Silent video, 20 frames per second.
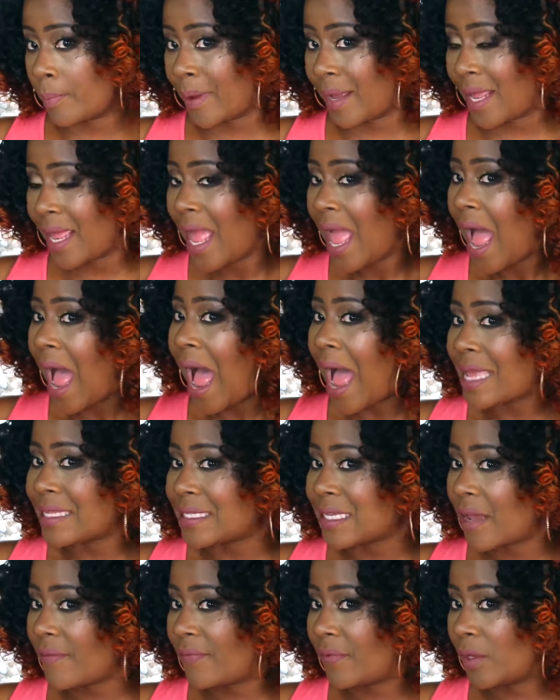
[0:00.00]
But I
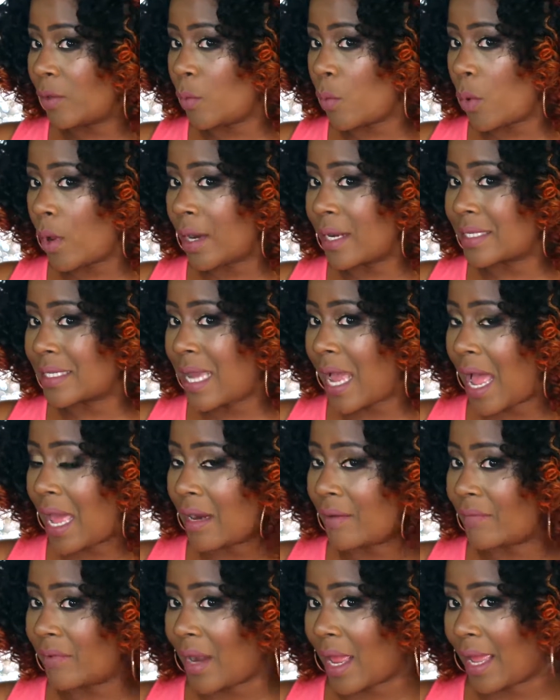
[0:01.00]
definitely wanted
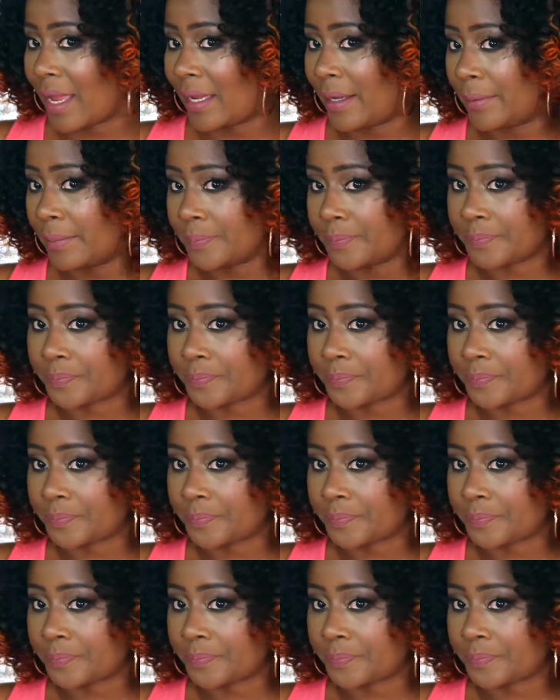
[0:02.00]
kind of like